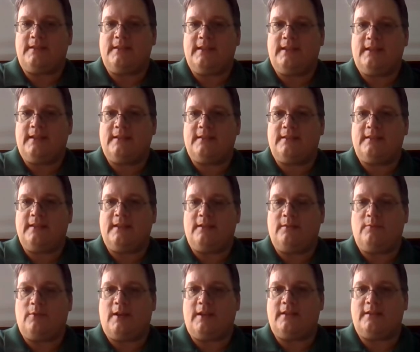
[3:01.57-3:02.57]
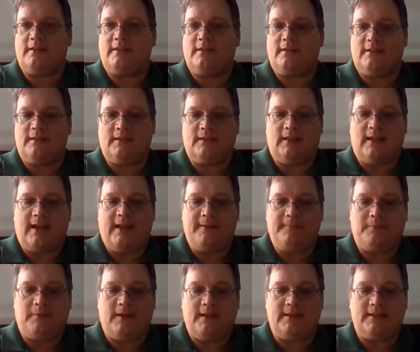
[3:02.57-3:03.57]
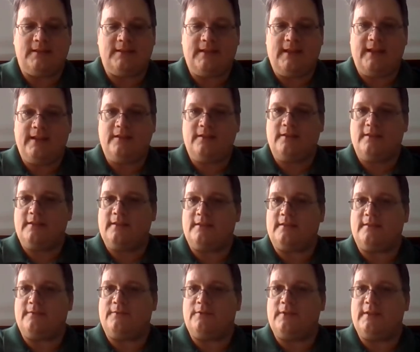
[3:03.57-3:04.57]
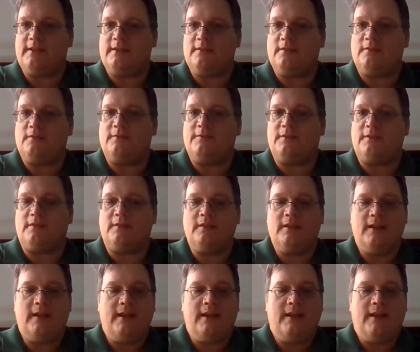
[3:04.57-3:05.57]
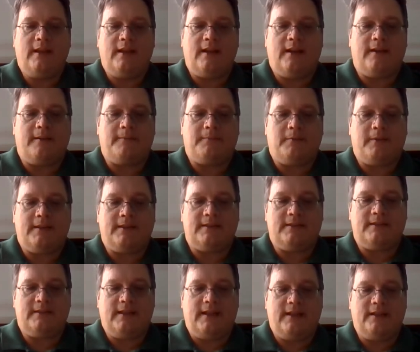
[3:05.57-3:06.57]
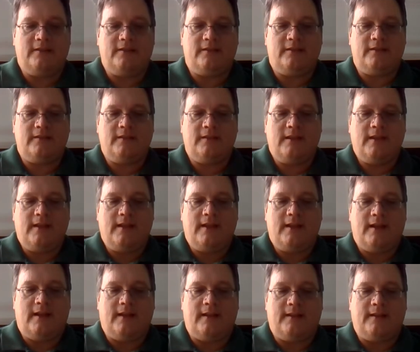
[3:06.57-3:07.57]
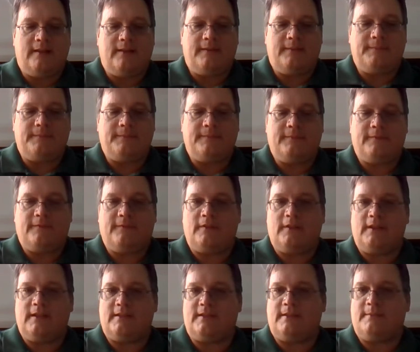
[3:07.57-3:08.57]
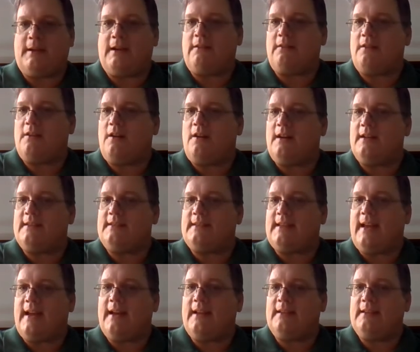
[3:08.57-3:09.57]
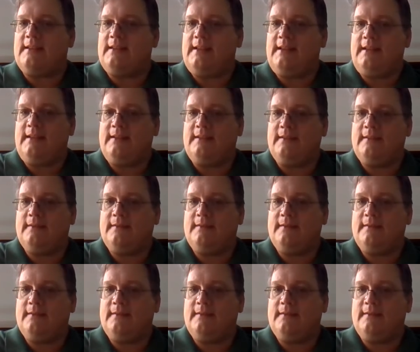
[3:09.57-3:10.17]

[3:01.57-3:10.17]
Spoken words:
6 and watch the slide presentation. It's a voiceover presentation. It's about causality.